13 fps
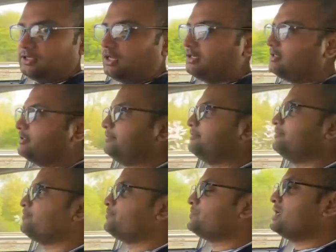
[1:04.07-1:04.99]
London.
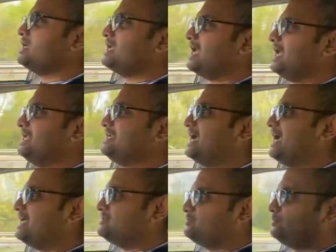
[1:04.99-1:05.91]
And
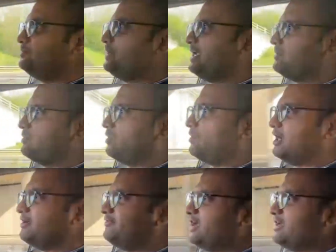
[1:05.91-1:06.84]
as me and my
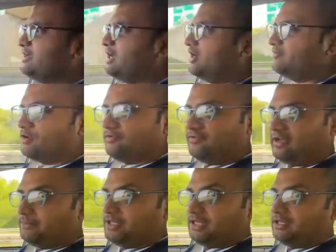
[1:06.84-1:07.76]
wife, and I've got
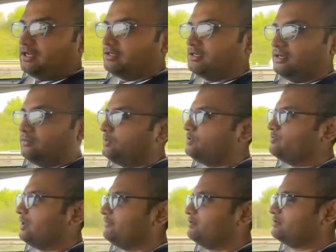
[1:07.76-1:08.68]
family in London and we
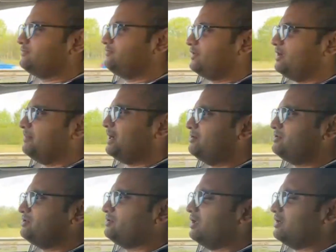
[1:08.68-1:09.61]
travelled a fair amount
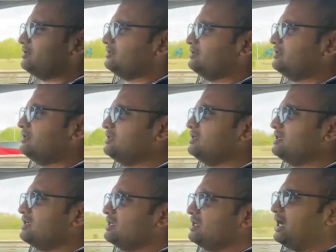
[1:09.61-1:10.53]
to London,
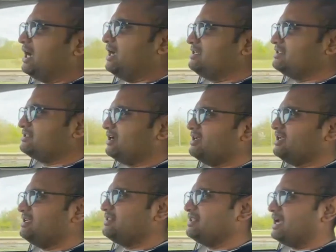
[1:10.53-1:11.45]
I
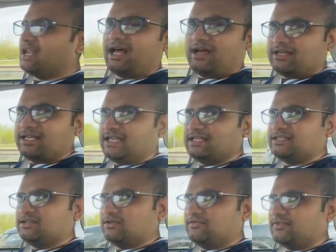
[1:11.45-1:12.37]
decided that I need
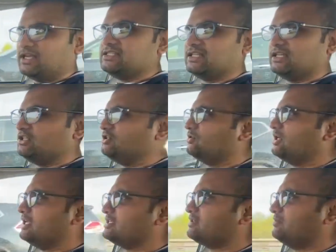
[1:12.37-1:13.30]
to invest in a
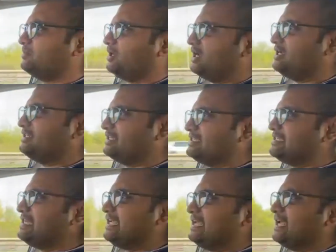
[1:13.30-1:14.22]
ULEZ compliant and
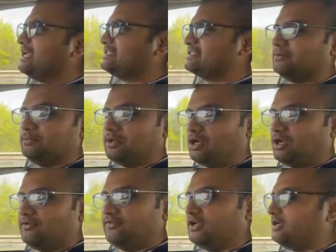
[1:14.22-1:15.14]
CAS
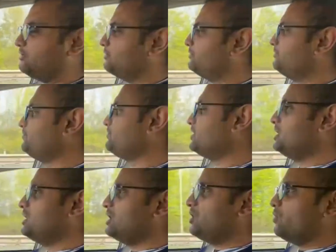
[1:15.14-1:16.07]
compliant vehicle.
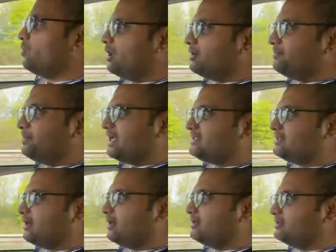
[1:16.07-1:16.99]
What
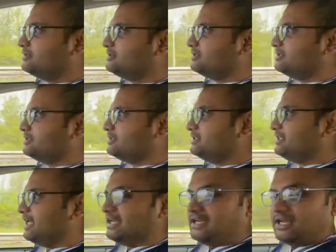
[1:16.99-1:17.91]
better
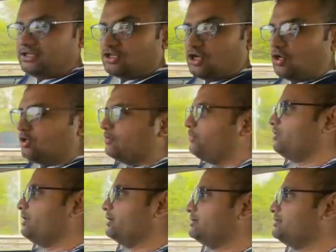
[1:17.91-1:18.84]
than a Toyota
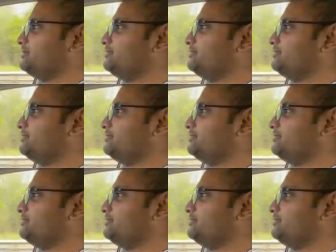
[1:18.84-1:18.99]
Prius?